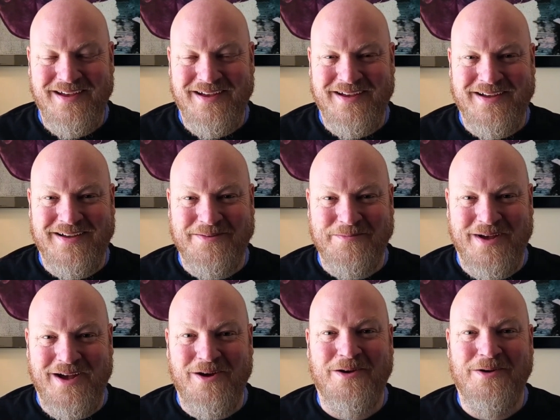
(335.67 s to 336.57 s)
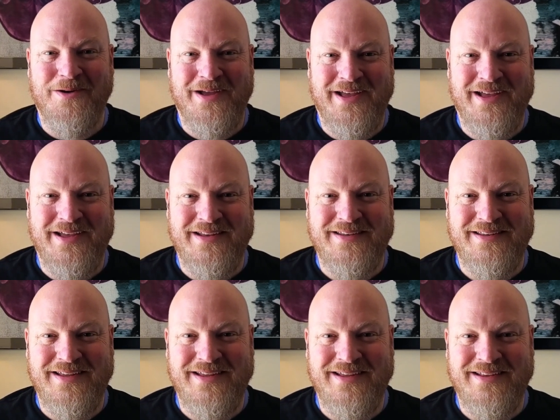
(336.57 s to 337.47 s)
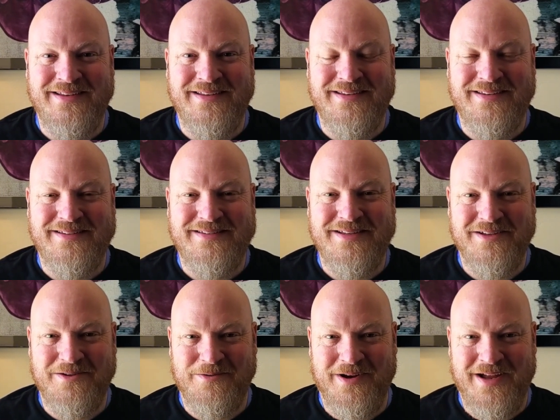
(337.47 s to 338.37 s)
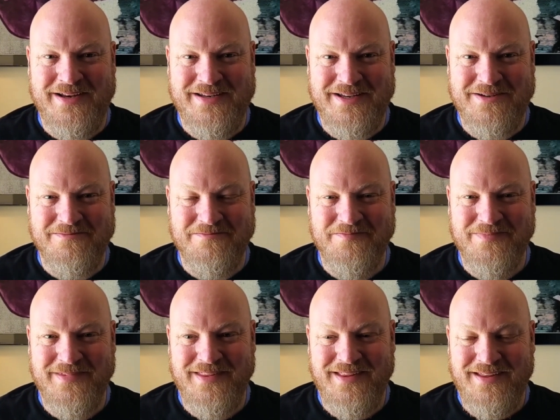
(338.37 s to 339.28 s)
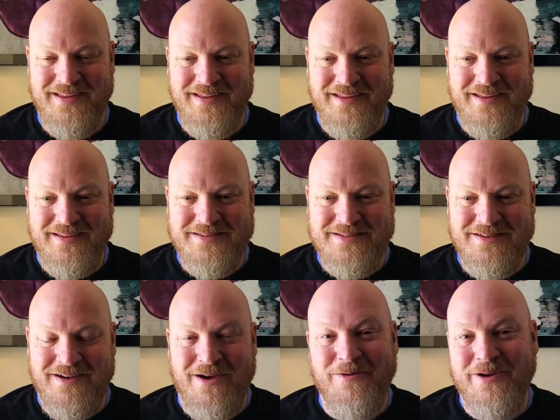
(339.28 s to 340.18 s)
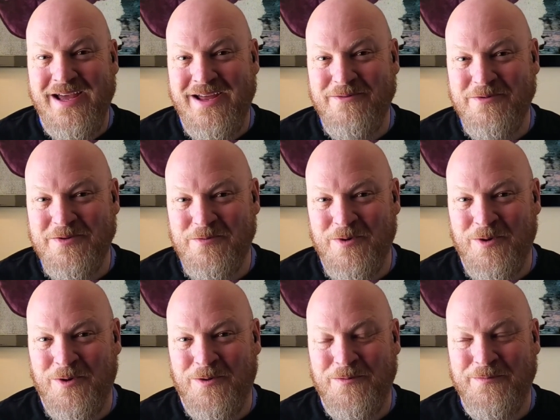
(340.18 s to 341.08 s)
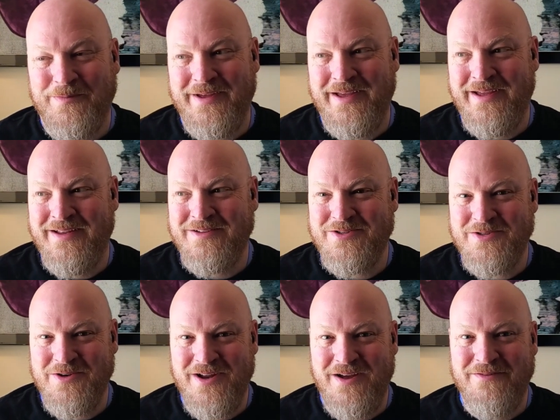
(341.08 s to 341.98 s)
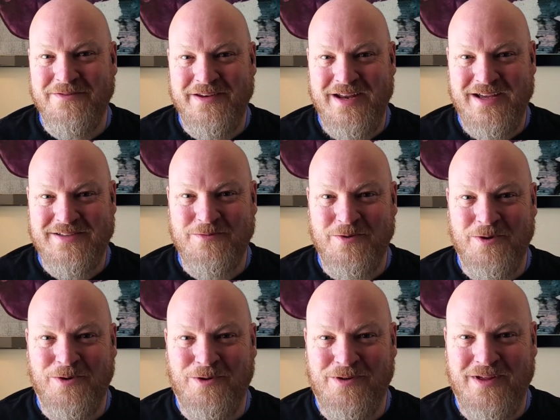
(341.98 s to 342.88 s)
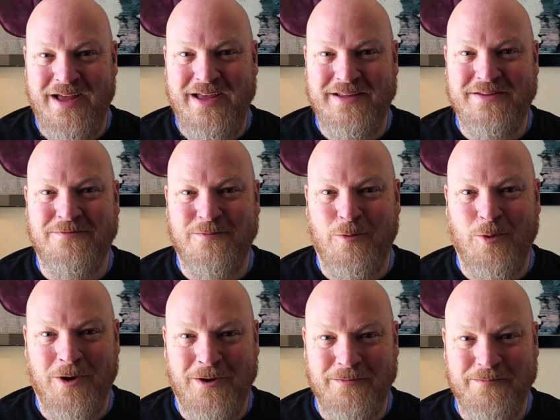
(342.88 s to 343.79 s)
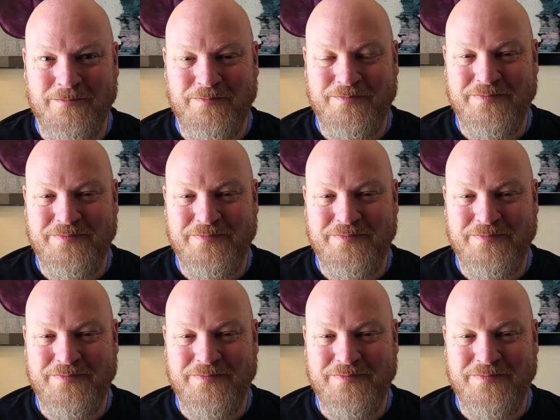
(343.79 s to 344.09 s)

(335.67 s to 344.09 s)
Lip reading: I'll go ahead and tell you what I did. So I went ahead with the roll. And sure enough, the next roll, I hit the 4.